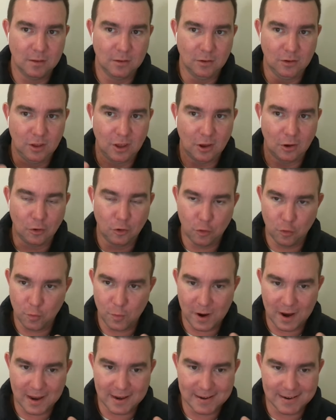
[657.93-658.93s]
you know,
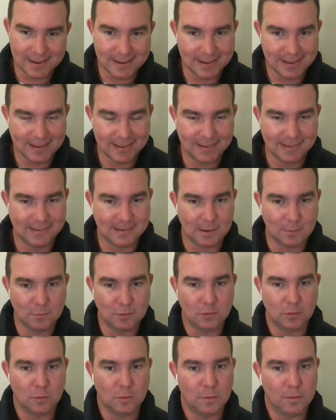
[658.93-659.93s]
create some
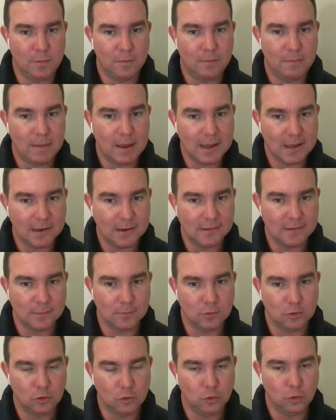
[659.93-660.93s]
sort of
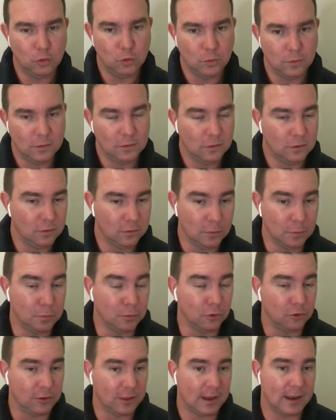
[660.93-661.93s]
mechanism to
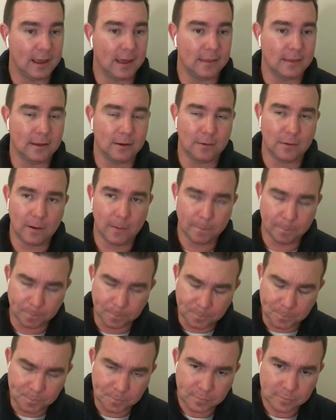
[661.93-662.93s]
push that out there, right?
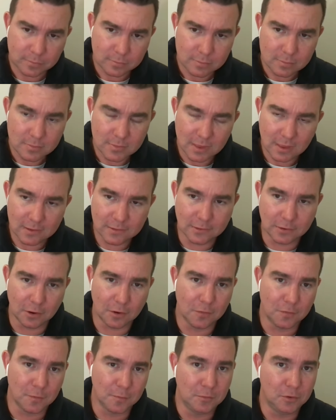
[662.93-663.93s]

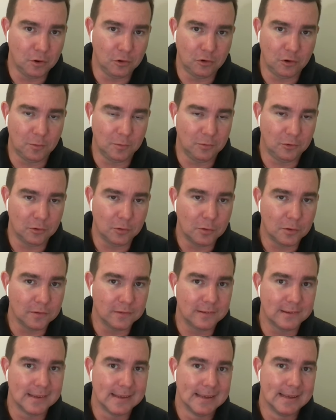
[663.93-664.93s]
So from YouTube
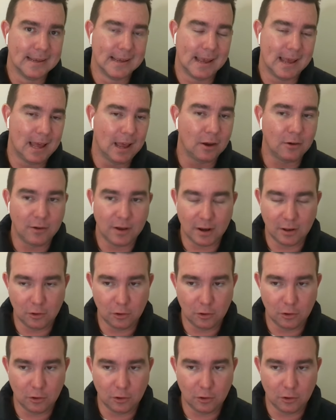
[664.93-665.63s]
Shorts, create a